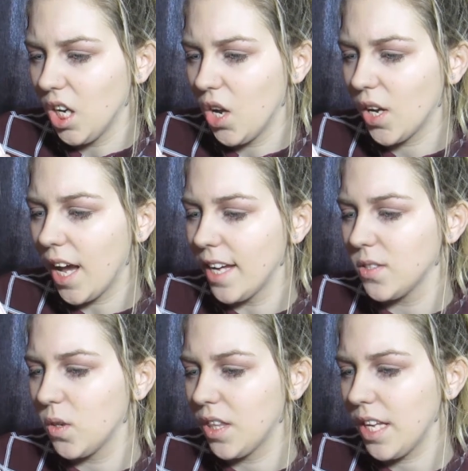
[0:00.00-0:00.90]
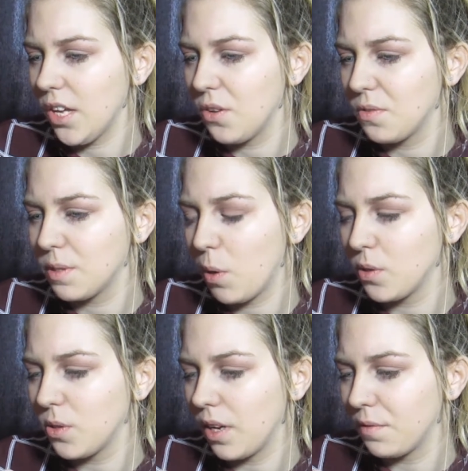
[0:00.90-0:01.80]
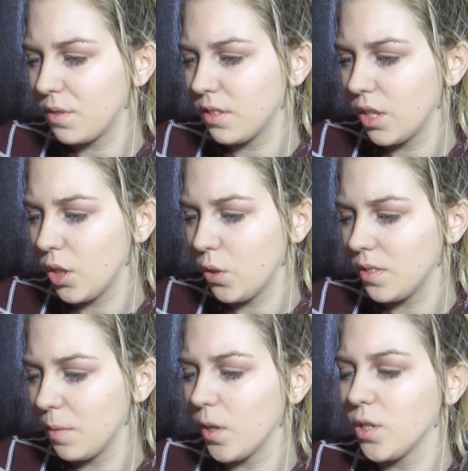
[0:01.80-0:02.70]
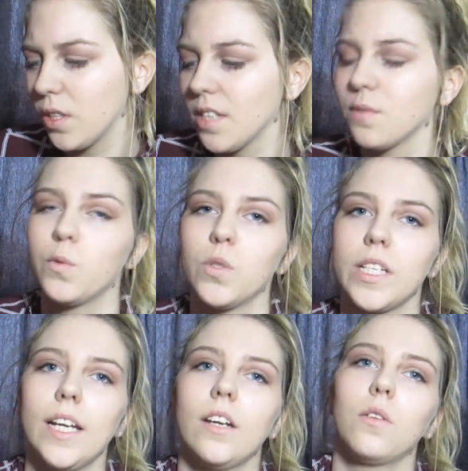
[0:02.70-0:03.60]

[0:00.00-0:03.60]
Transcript: Okay, so I think you're supposed to have to use it by 2014,